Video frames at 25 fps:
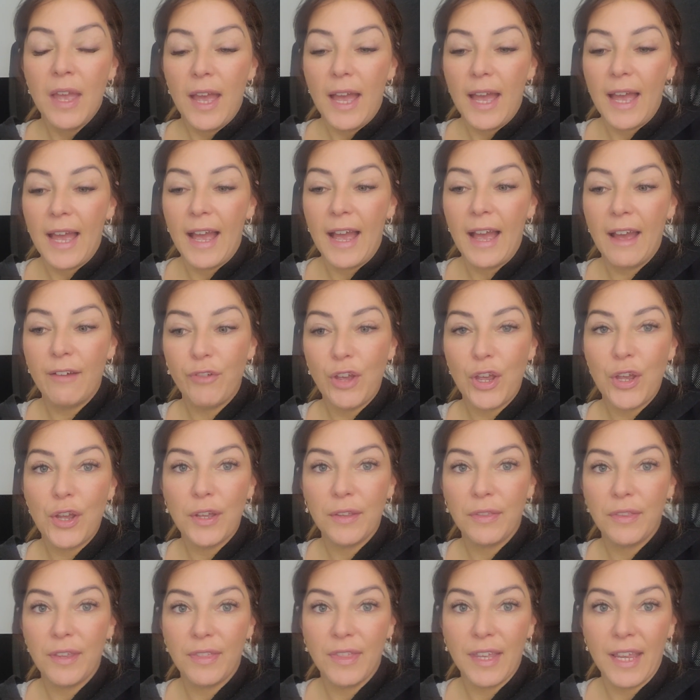I have
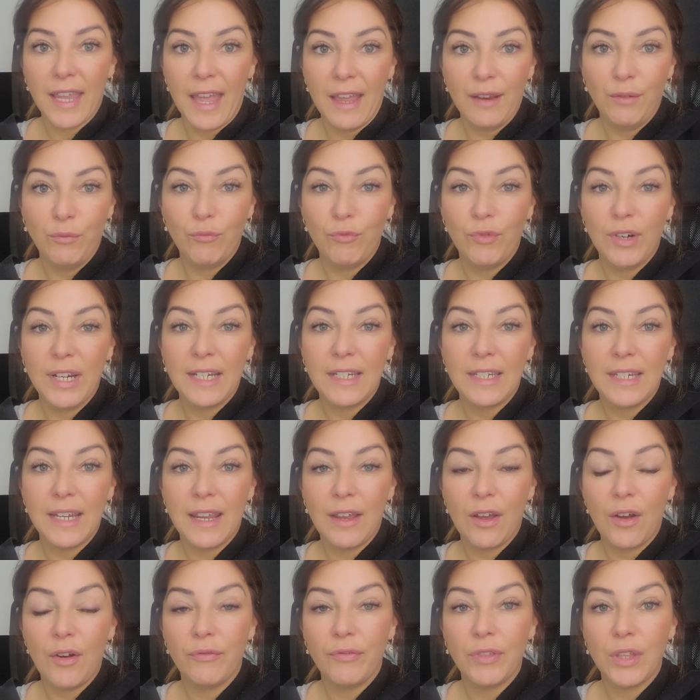heard that they're getting
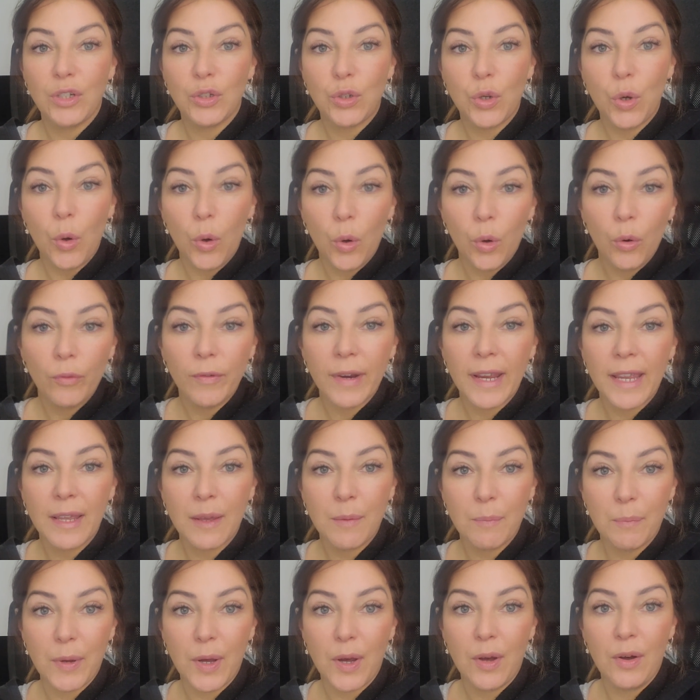rid of the
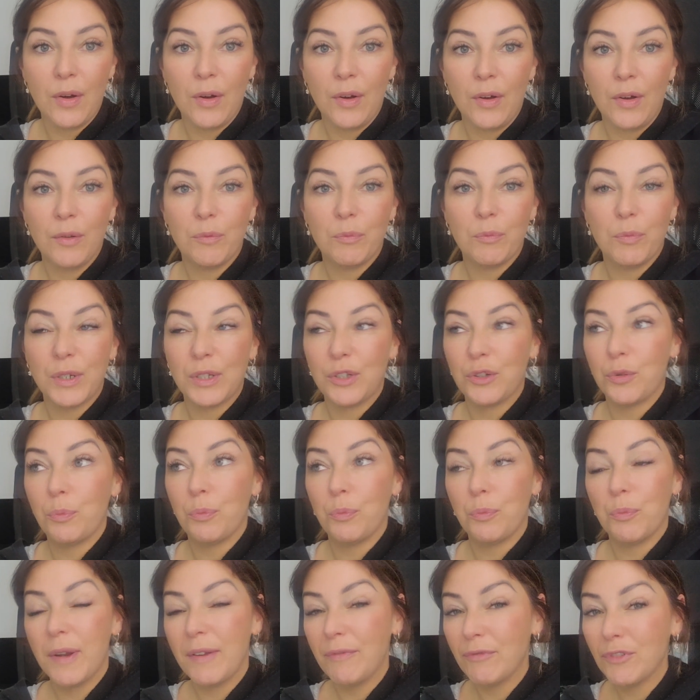touring part, which
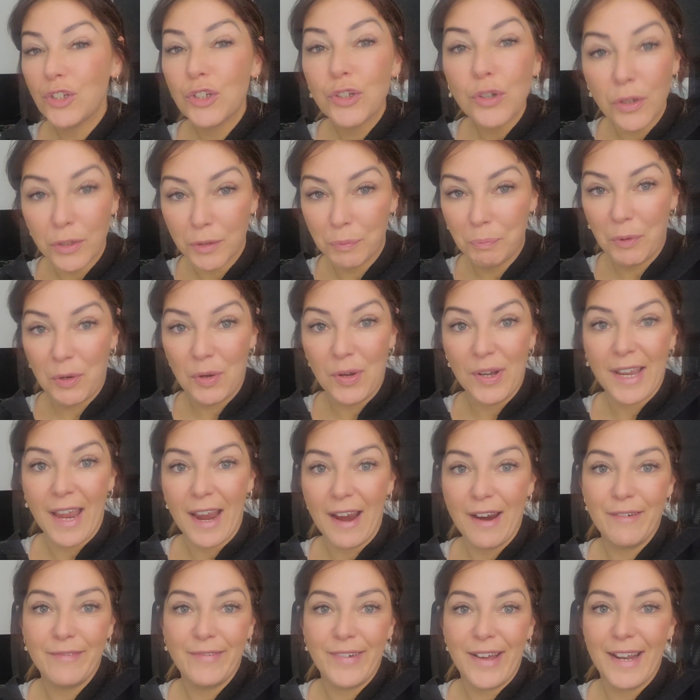we've just bought a
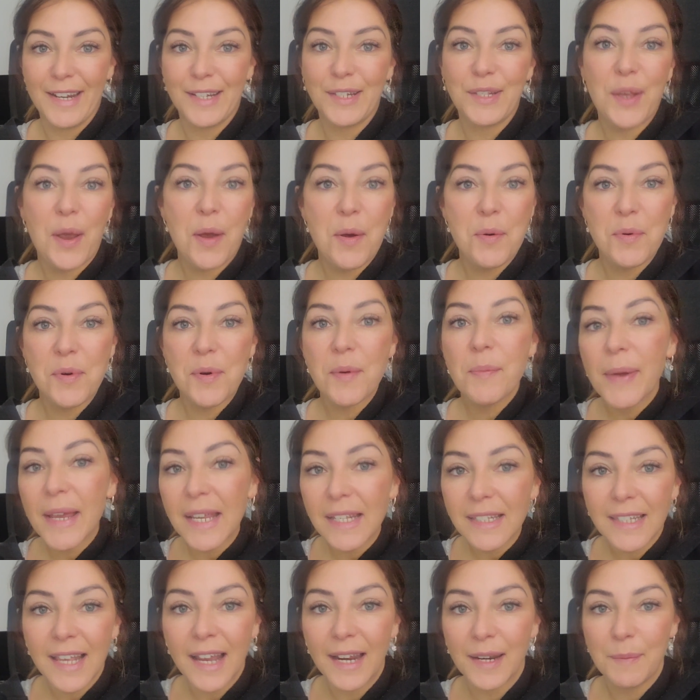caravan, so we're a
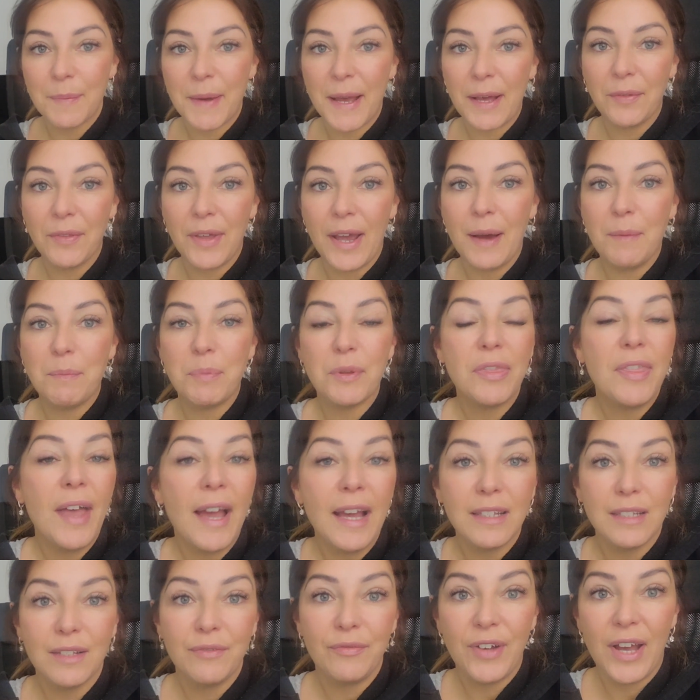bit sad about that, but
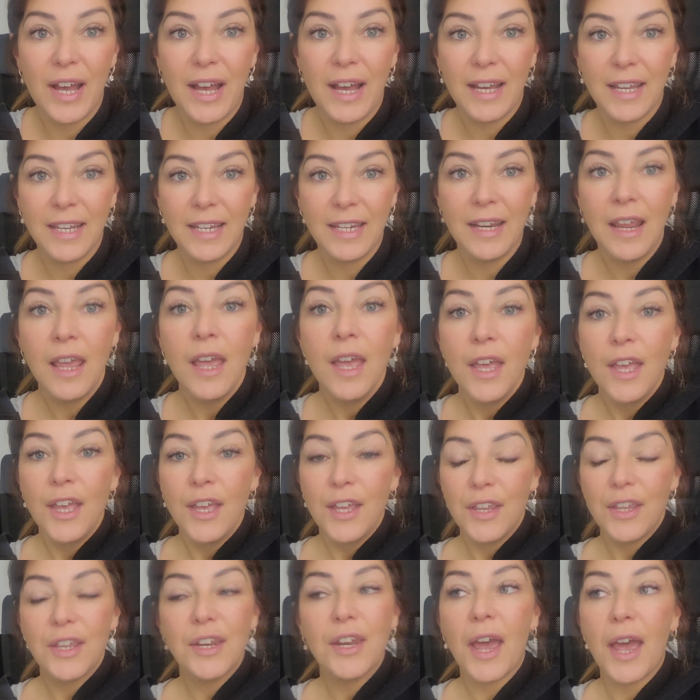that's fine.
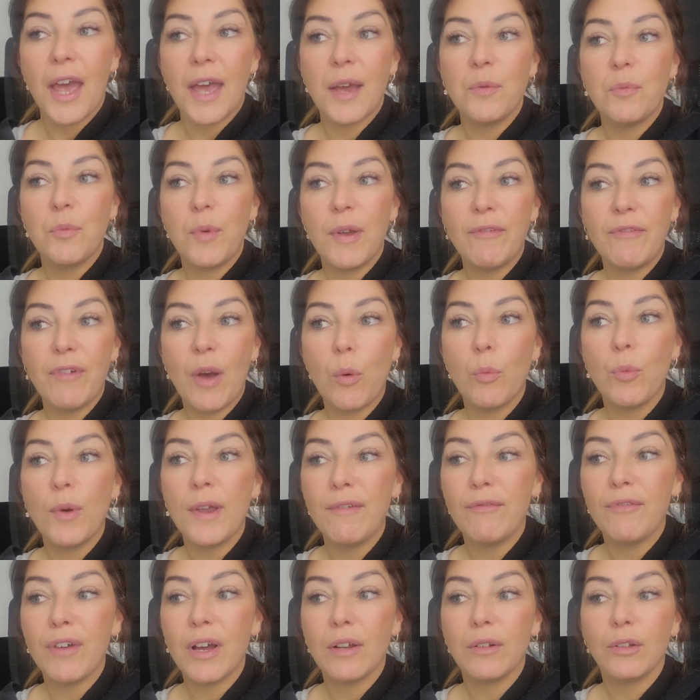You know,
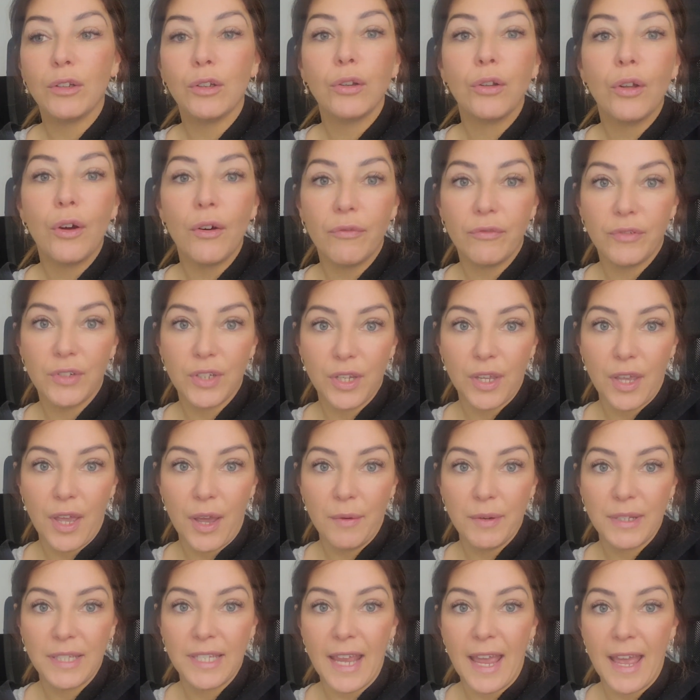we've loved
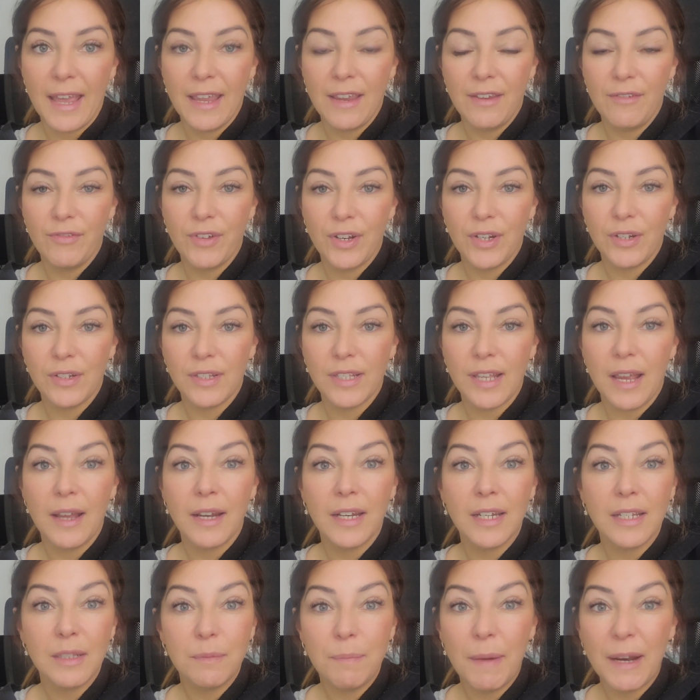going to Havens,
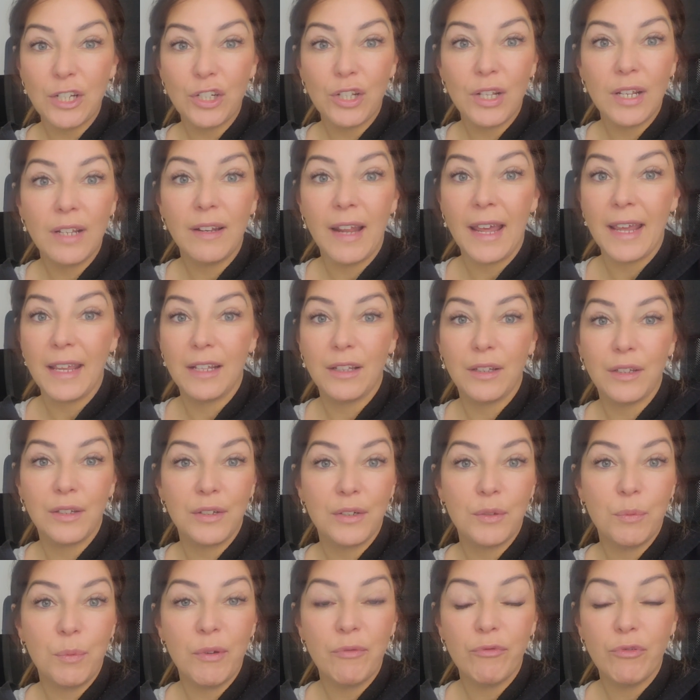and especially
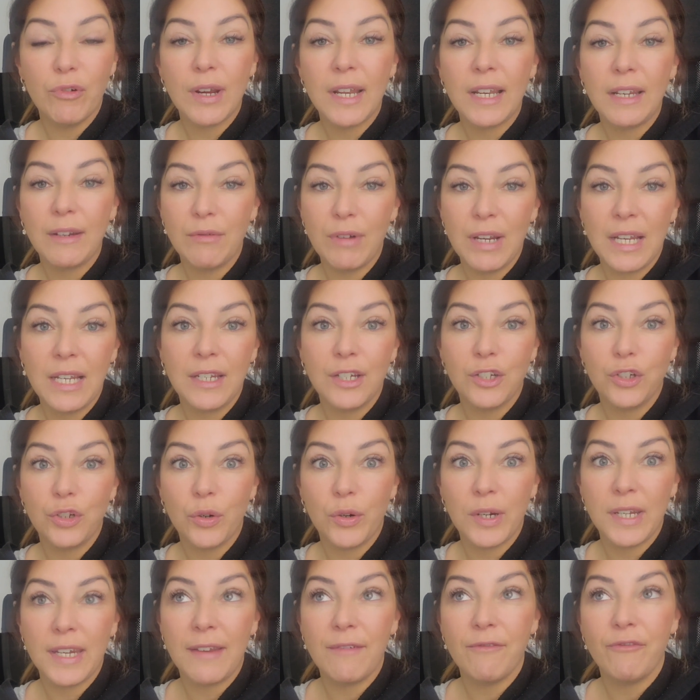Lakeland. We've really, really
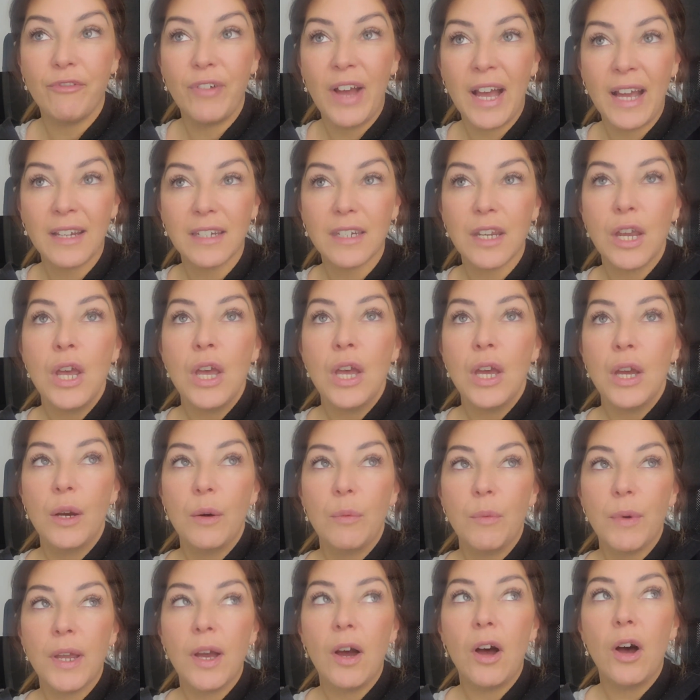enjoyed it. In fact,
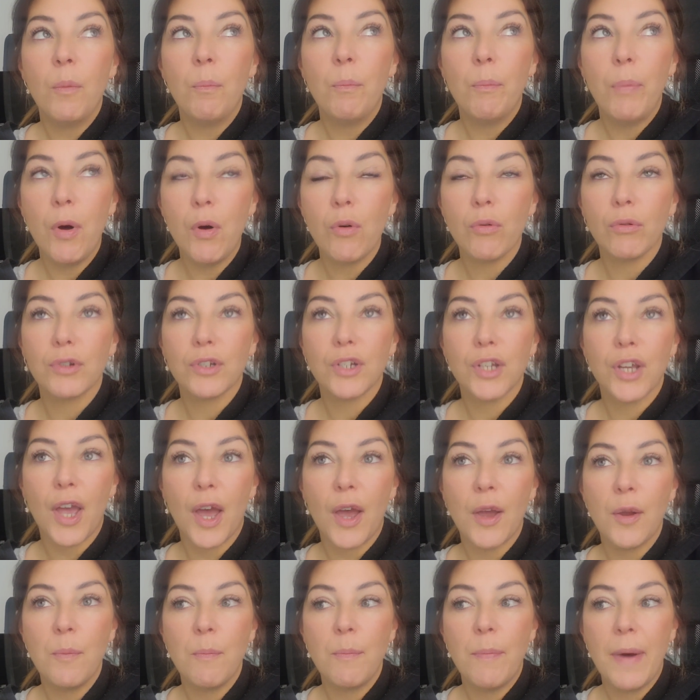we are booked to
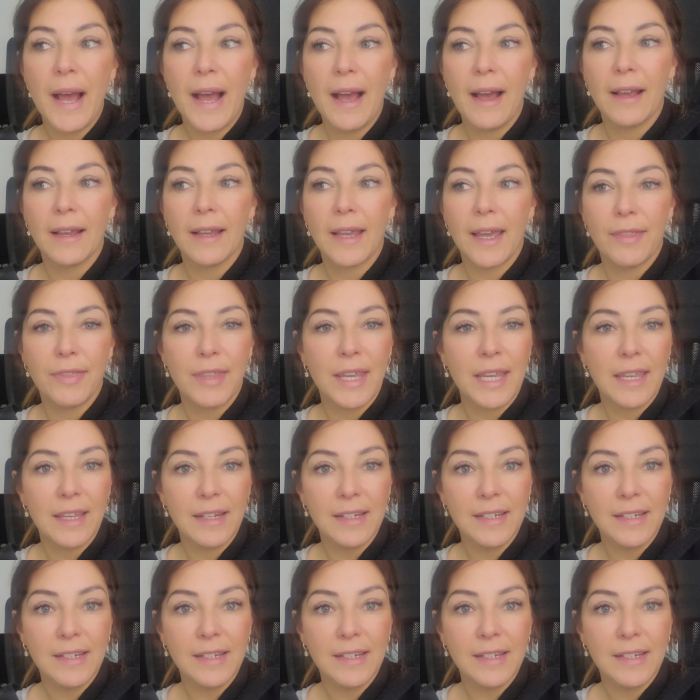go back, I think, in